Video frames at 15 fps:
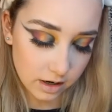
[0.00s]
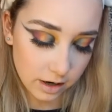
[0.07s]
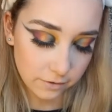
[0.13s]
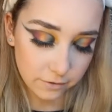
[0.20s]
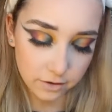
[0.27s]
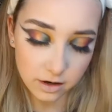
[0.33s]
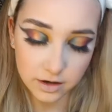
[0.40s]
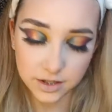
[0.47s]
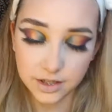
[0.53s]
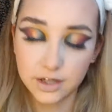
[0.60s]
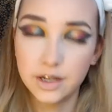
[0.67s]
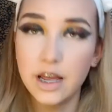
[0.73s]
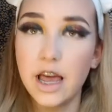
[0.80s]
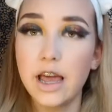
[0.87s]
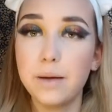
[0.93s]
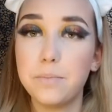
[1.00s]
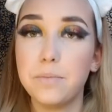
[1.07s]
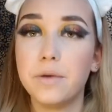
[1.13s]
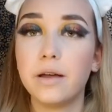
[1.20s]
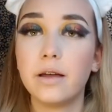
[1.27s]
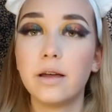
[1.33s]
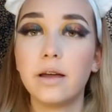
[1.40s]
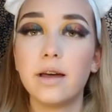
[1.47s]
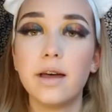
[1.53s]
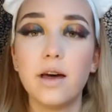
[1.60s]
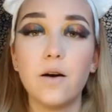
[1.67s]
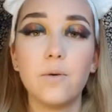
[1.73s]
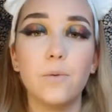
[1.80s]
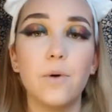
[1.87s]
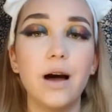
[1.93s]
I've lost the name.
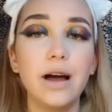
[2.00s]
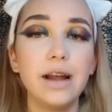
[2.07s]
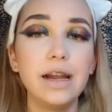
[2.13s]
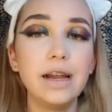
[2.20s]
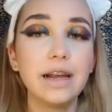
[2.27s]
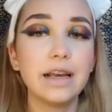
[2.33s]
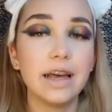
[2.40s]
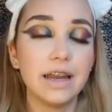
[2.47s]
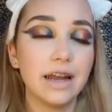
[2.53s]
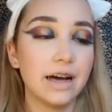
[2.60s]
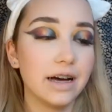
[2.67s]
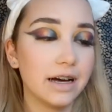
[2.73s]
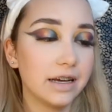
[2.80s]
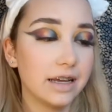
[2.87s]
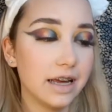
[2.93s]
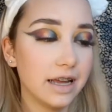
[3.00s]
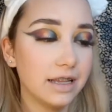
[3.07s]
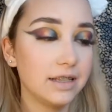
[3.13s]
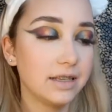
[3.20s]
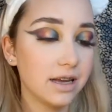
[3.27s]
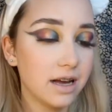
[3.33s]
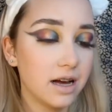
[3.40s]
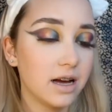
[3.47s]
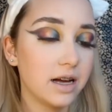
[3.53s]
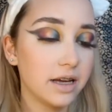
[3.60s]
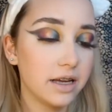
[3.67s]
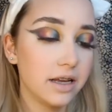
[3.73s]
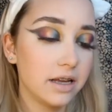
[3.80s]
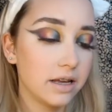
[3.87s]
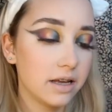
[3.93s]
Why can't
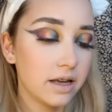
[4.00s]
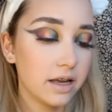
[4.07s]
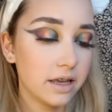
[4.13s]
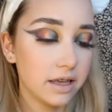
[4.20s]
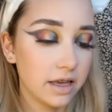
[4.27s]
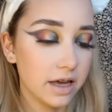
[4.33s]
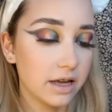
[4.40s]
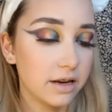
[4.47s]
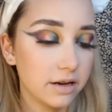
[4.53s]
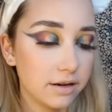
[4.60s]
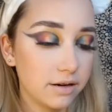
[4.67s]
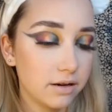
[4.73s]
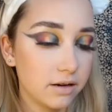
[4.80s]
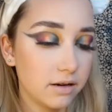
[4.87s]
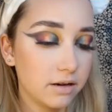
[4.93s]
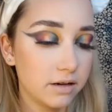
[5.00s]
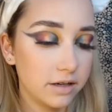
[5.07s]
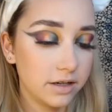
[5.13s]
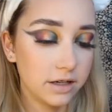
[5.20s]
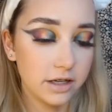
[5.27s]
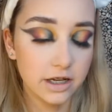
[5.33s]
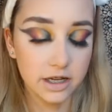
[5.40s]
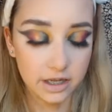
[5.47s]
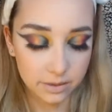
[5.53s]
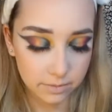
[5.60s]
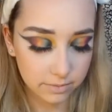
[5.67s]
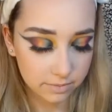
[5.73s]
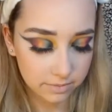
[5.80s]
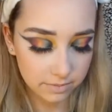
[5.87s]
I get on the name?